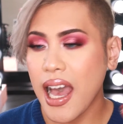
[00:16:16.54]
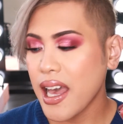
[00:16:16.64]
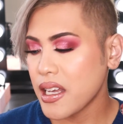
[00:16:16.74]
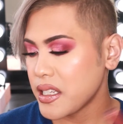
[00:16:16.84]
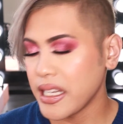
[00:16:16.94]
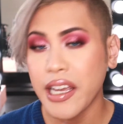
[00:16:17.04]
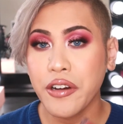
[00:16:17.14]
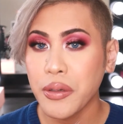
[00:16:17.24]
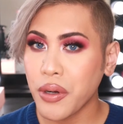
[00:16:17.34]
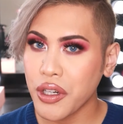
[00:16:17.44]
And
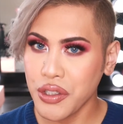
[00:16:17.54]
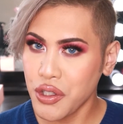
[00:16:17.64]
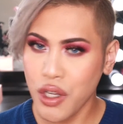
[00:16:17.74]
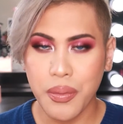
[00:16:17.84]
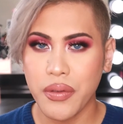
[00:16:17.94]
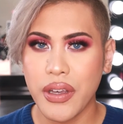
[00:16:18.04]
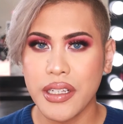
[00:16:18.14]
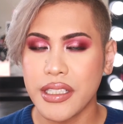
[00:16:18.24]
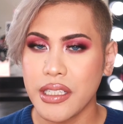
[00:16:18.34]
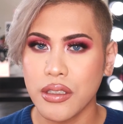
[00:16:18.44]
layering products on top of
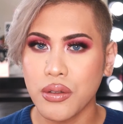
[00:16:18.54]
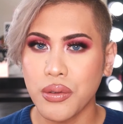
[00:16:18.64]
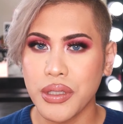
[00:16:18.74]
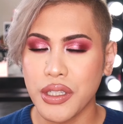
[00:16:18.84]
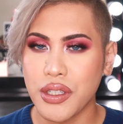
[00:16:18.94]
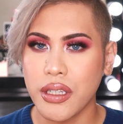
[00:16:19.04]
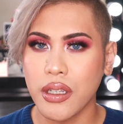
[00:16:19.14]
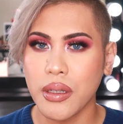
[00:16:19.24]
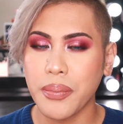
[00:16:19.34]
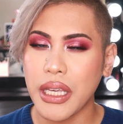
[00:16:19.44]
it didn't cause it
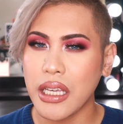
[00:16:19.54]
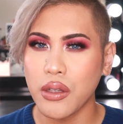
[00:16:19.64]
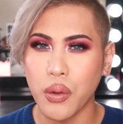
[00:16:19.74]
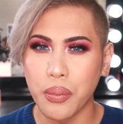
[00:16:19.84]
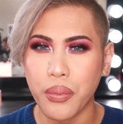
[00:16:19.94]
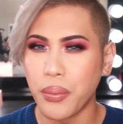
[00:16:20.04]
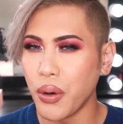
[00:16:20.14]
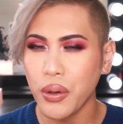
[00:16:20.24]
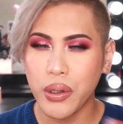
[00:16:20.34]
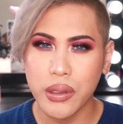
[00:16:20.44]
to peel or
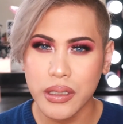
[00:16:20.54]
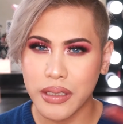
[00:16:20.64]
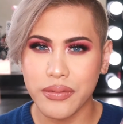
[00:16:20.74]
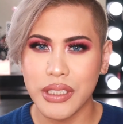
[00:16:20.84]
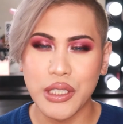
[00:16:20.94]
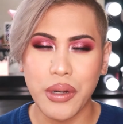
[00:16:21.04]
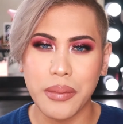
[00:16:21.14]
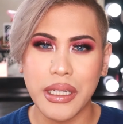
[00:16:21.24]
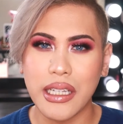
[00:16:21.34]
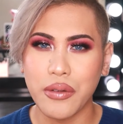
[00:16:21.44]
ball, if you know what I
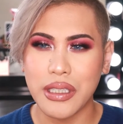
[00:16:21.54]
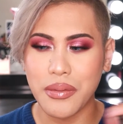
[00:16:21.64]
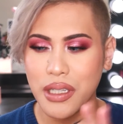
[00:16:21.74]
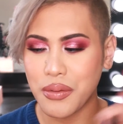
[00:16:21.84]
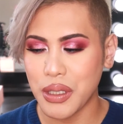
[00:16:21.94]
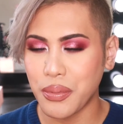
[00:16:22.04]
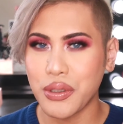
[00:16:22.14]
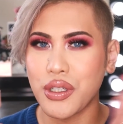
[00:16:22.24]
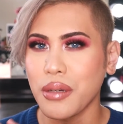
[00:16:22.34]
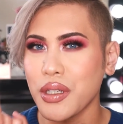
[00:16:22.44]
mean. Like sometimes when you
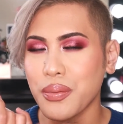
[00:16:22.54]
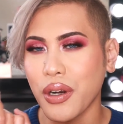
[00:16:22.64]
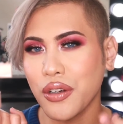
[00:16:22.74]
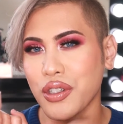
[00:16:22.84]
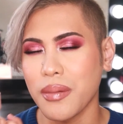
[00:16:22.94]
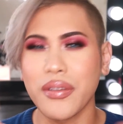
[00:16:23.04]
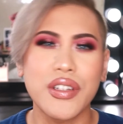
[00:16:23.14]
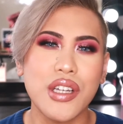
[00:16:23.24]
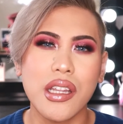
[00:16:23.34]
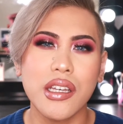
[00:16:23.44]
put too much product on top of
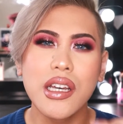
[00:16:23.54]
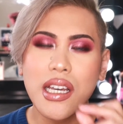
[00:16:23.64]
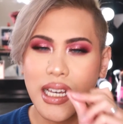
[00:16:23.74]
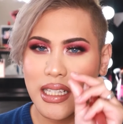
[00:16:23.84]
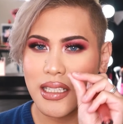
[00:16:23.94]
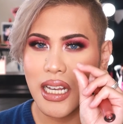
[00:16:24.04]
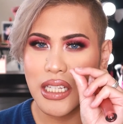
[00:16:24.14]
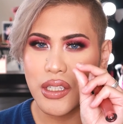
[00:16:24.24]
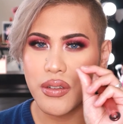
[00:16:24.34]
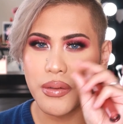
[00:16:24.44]
each other, it
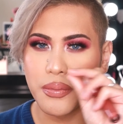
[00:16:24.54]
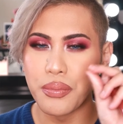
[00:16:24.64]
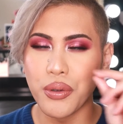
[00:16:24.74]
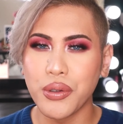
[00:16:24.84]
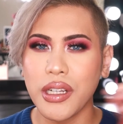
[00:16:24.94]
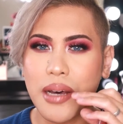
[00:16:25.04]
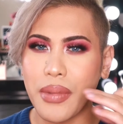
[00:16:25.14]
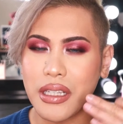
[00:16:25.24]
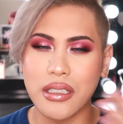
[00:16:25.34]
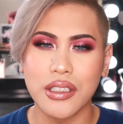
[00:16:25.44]
starts to ball
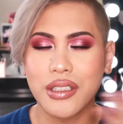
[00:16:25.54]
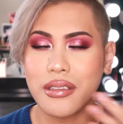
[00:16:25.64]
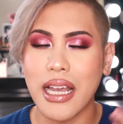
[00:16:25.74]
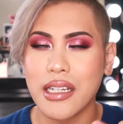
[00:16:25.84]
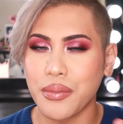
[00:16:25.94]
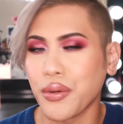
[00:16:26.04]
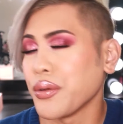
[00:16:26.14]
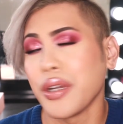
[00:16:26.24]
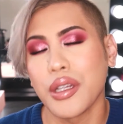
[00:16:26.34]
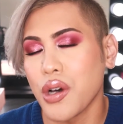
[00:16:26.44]
up and you just end up
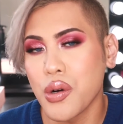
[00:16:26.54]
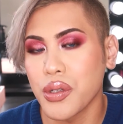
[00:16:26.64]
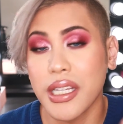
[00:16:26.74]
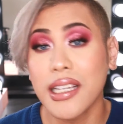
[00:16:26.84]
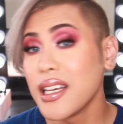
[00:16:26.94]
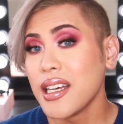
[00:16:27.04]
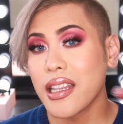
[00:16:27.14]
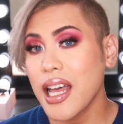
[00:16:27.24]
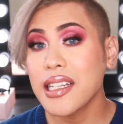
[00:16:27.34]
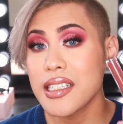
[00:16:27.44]
ruining the whole thing.
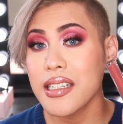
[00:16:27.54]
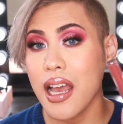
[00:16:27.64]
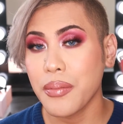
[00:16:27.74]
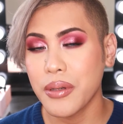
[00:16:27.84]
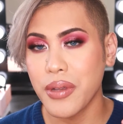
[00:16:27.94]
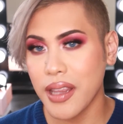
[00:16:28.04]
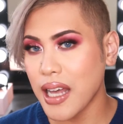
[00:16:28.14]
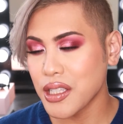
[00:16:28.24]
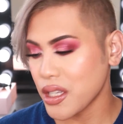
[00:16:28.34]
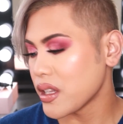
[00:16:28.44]
That didn't happen with
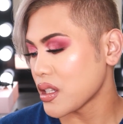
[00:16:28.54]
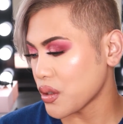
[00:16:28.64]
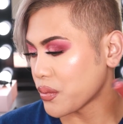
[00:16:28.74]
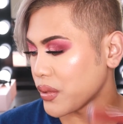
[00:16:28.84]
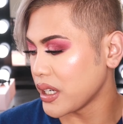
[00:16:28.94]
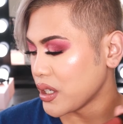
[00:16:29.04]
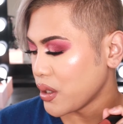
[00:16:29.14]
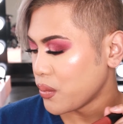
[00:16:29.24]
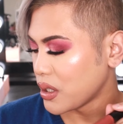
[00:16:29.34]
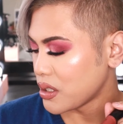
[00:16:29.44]
that, so that's a really
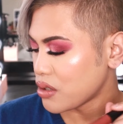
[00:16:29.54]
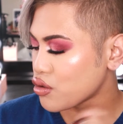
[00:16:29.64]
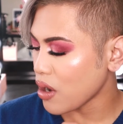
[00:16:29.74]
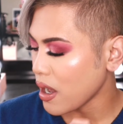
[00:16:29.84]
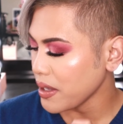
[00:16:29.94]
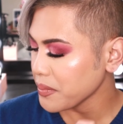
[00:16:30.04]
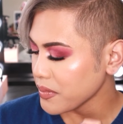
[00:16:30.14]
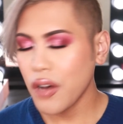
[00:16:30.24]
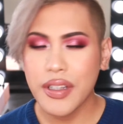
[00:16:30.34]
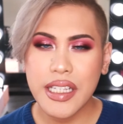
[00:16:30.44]
good one to try.
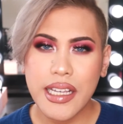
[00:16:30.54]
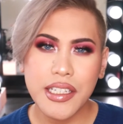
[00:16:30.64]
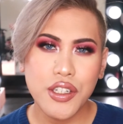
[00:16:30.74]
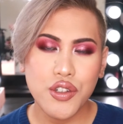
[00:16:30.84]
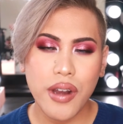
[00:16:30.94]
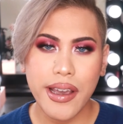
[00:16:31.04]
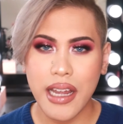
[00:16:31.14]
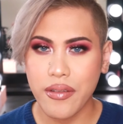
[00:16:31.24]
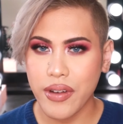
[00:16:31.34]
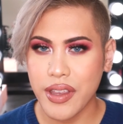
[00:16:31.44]
Obviously, I didn't try
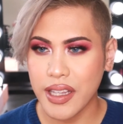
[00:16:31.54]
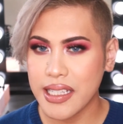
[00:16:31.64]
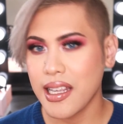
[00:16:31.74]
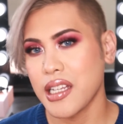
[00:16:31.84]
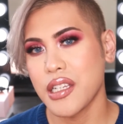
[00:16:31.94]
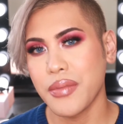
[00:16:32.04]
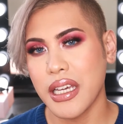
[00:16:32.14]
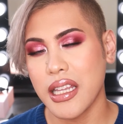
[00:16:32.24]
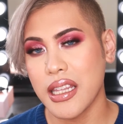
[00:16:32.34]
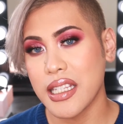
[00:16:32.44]
everything they sent to
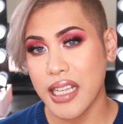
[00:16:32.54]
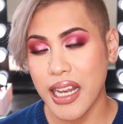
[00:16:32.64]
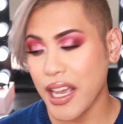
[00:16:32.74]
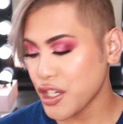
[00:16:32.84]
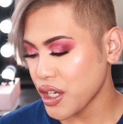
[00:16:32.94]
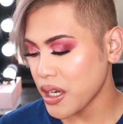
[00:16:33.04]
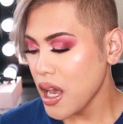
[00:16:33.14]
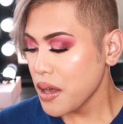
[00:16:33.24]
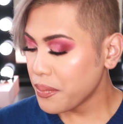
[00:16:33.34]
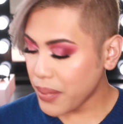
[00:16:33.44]
me in this collection.
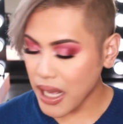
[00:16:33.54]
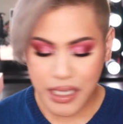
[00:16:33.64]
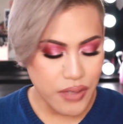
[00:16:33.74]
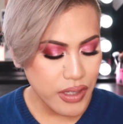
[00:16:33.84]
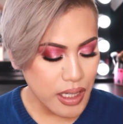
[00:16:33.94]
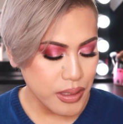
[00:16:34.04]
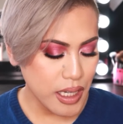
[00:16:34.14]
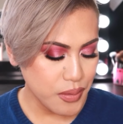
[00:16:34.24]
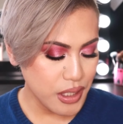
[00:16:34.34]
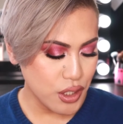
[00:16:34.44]
But if you guys would
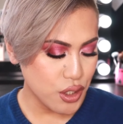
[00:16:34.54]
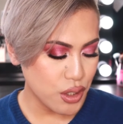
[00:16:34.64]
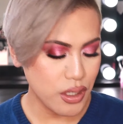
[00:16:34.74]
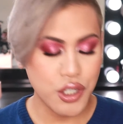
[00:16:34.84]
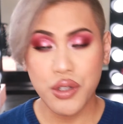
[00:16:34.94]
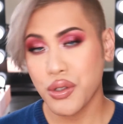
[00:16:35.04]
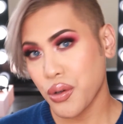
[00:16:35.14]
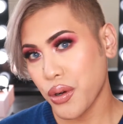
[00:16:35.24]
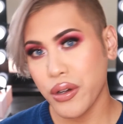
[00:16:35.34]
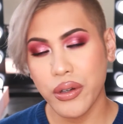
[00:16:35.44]
like me to do a
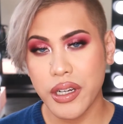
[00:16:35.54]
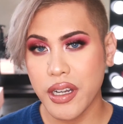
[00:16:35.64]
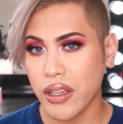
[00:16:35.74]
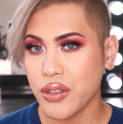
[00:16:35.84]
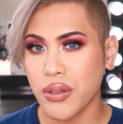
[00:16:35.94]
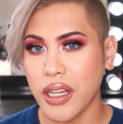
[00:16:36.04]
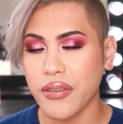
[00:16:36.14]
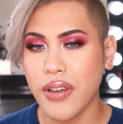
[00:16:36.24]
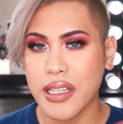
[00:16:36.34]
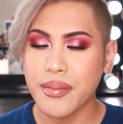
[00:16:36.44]
tutorial or another sort of
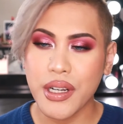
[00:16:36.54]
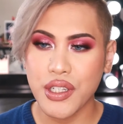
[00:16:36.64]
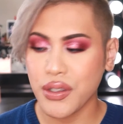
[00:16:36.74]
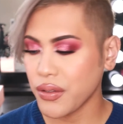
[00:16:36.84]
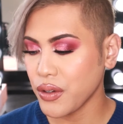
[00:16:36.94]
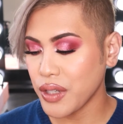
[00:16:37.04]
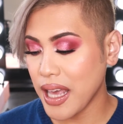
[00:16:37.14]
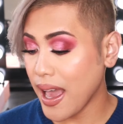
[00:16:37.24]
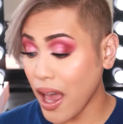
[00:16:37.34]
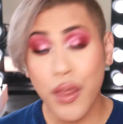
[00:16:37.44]
like first impressions review on
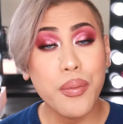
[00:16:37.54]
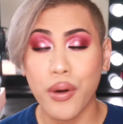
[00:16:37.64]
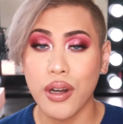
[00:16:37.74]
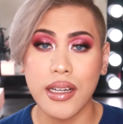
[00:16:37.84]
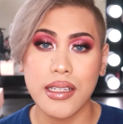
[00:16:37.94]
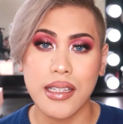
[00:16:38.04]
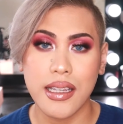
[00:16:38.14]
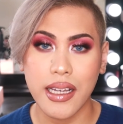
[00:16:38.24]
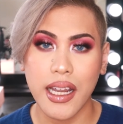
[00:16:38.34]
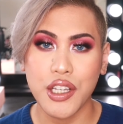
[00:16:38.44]
the other products
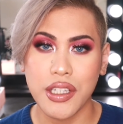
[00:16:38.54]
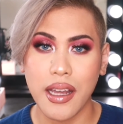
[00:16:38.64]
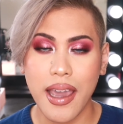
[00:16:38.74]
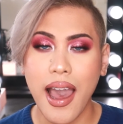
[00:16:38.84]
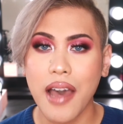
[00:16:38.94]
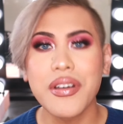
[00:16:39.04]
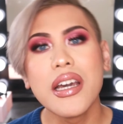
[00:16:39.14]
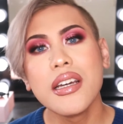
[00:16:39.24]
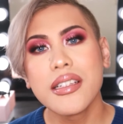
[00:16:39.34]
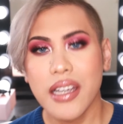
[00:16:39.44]
in the collection that I have,
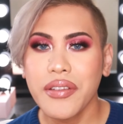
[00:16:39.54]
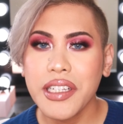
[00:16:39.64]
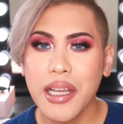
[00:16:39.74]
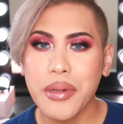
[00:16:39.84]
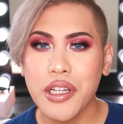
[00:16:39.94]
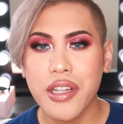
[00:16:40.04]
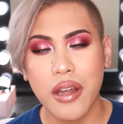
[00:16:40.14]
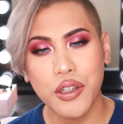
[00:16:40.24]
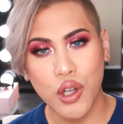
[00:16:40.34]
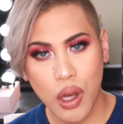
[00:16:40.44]
definitely let me know
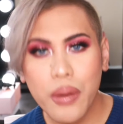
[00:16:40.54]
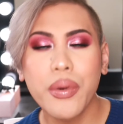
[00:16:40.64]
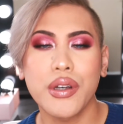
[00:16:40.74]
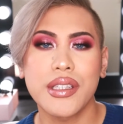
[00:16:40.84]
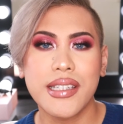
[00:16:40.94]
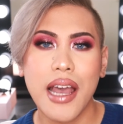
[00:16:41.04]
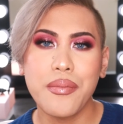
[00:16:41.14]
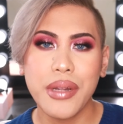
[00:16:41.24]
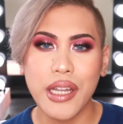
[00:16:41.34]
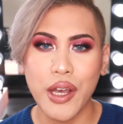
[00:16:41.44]
down in the comment box
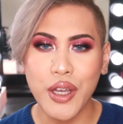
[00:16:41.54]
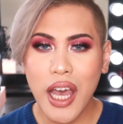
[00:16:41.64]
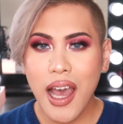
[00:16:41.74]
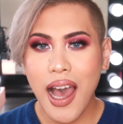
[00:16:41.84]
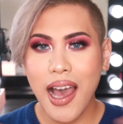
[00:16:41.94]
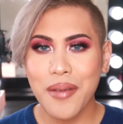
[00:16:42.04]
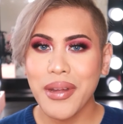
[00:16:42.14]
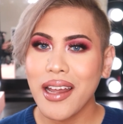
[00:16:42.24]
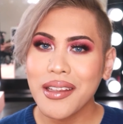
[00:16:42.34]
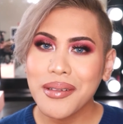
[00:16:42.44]
down below.
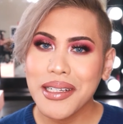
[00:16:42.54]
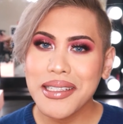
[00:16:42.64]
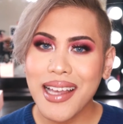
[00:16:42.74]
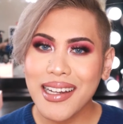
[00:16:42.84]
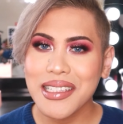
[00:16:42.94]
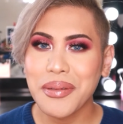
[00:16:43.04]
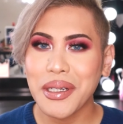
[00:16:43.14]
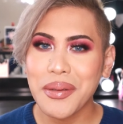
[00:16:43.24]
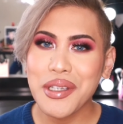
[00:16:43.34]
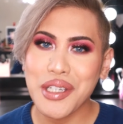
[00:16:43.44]
But otherwise, that is
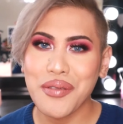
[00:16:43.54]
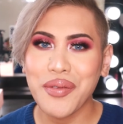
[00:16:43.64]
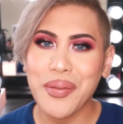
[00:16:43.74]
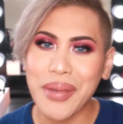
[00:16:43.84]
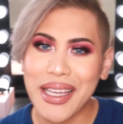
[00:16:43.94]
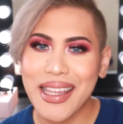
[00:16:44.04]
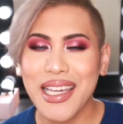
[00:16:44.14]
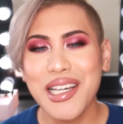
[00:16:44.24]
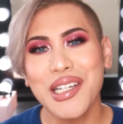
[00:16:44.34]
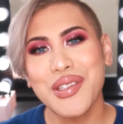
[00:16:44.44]
pretty much it from me.
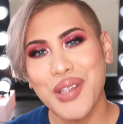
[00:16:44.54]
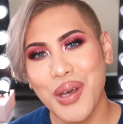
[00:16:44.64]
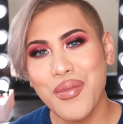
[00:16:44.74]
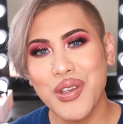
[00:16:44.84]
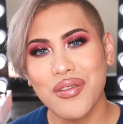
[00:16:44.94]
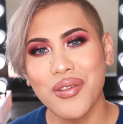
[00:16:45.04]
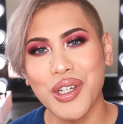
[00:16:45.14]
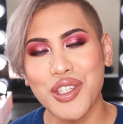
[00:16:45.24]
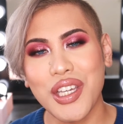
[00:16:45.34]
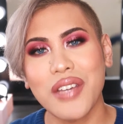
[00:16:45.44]
Thank you guys so much for
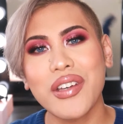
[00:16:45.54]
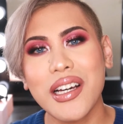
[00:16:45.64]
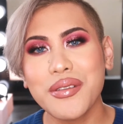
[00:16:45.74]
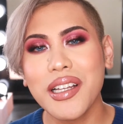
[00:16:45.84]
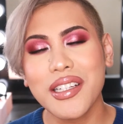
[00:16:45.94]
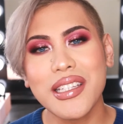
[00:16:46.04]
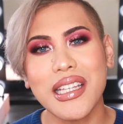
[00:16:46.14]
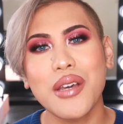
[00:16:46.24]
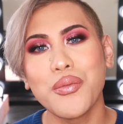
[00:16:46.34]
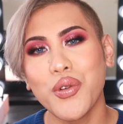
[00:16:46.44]
watching. If you guys would like to
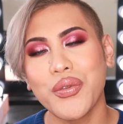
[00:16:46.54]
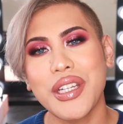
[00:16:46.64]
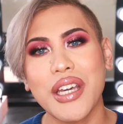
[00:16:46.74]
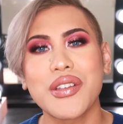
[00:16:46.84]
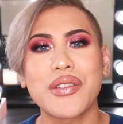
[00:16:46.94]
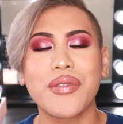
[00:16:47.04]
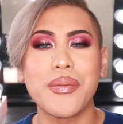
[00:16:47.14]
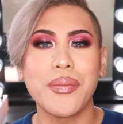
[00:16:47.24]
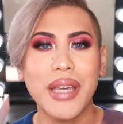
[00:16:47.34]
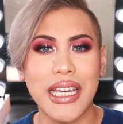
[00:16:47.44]
see more videos
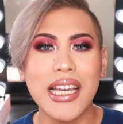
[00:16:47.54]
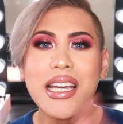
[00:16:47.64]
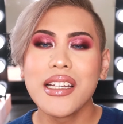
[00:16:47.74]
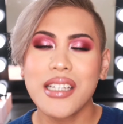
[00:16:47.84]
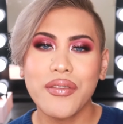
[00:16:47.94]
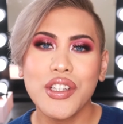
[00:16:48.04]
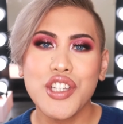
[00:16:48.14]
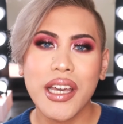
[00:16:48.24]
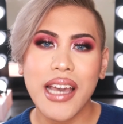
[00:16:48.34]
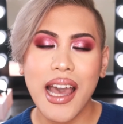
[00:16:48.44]
from me,
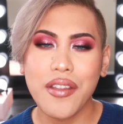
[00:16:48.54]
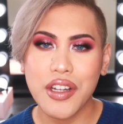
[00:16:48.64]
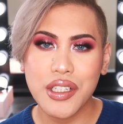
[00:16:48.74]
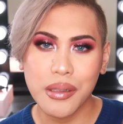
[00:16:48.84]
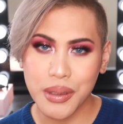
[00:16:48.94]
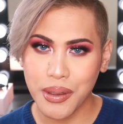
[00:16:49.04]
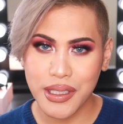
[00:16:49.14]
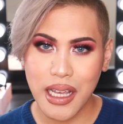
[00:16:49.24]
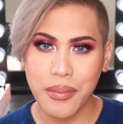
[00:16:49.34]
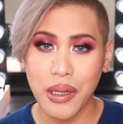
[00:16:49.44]
definitely check out the description
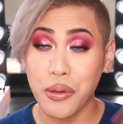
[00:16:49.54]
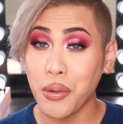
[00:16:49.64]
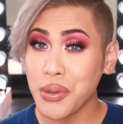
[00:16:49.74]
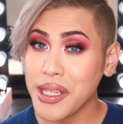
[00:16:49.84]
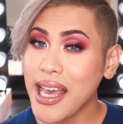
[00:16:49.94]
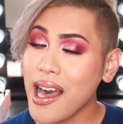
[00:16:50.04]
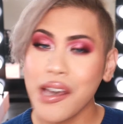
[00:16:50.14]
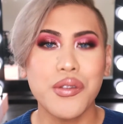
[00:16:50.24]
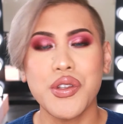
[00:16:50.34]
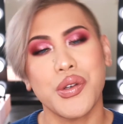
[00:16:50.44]
box down below. Also the
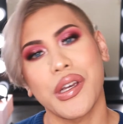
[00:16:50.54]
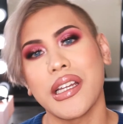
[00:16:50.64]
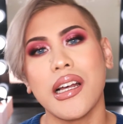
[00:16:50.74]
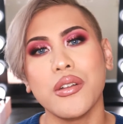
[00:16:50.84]
eye on the screen.